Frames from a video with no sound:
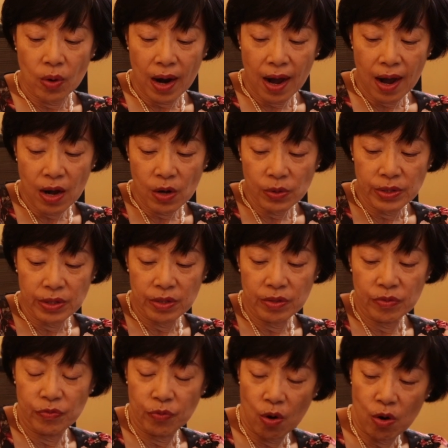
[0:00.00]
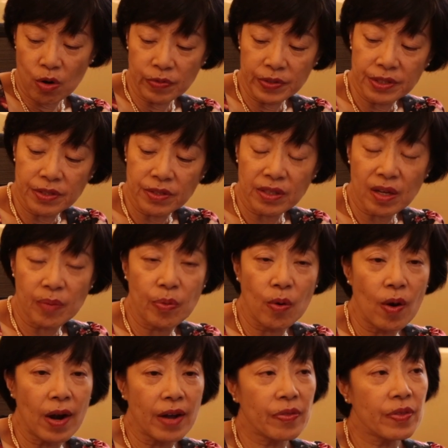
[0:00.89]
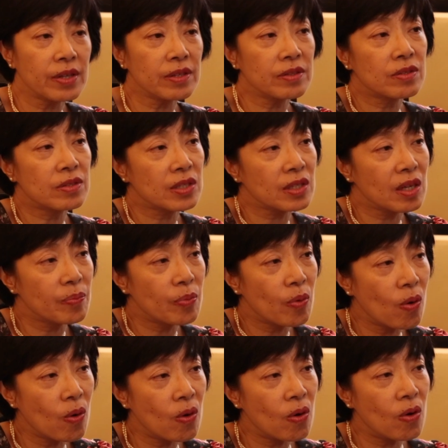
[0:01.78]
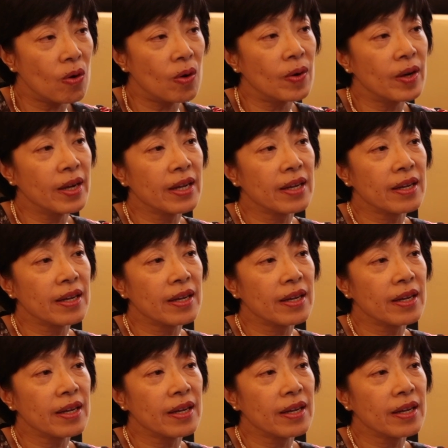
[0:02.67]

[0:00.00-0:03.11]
How did it evolve in Singapore? I think Singapore